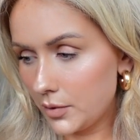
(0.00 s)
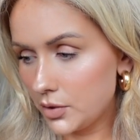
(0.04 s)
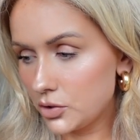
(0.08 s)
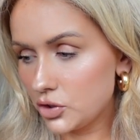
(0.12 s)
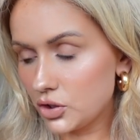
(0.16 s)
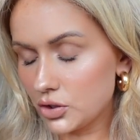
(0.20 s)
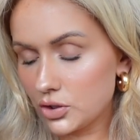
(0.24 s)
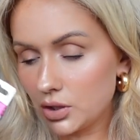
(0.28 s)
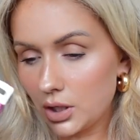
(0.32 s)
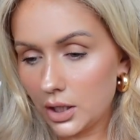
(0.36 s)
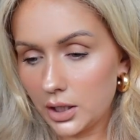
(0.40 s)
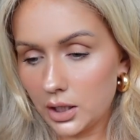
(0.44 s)

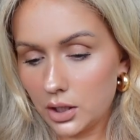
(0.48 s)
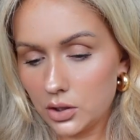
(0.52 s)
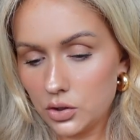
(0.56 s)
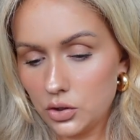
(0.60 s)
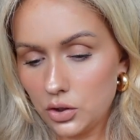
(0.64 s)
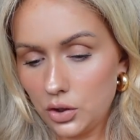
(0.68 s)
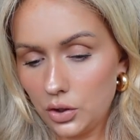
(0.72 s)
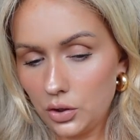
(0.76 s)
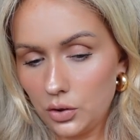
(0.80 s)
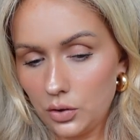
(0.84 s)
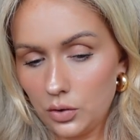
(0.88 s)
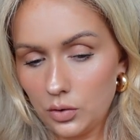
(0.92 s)
just like a
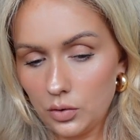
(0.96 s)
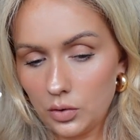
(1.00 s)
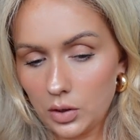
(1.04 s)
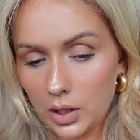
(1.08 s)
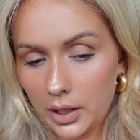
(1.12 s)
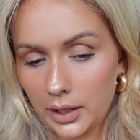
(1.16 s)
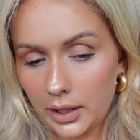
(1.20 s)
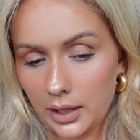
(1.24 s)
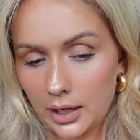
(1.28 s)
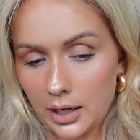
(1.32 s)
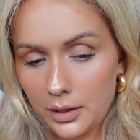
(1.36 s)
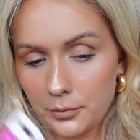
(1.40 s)
new
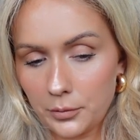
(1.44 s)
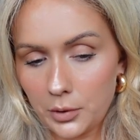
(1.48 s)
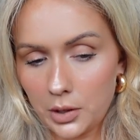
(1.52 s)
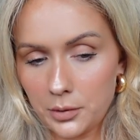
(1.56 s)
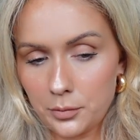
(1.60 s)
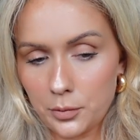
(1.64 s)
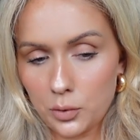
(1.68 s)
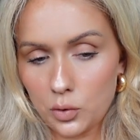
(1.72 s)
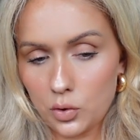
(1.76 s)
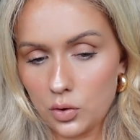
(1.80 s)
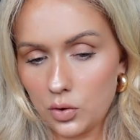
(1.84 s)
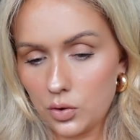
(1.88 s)
like emery
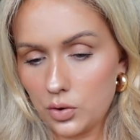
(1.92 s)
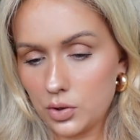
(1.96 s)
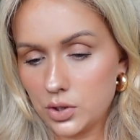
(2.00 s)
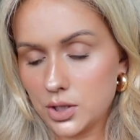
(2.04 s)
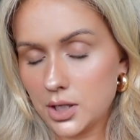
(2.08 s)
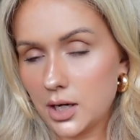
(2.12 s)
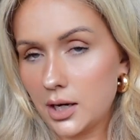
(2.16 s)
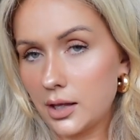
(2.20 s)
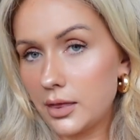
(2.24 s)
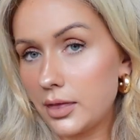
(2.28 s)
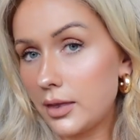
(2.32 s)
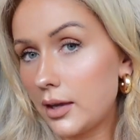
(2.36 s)
board,
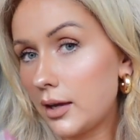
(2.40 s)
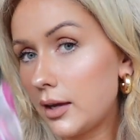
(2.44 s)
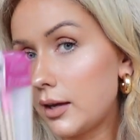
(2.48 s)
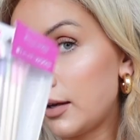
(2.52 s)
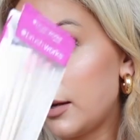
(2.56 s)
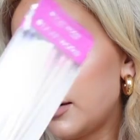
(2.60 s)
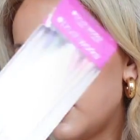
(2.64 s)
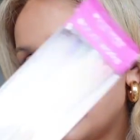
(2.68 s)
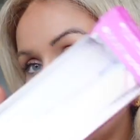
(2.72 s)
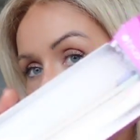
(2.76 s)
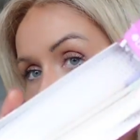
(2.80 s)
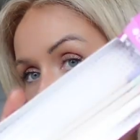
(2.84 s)
and
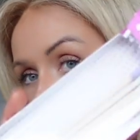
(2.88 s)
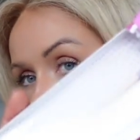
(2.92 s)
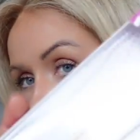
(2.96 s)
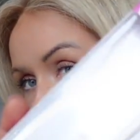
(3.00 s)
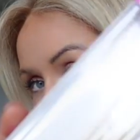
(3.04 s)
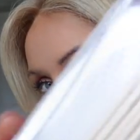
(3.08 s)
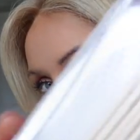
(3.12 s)
these,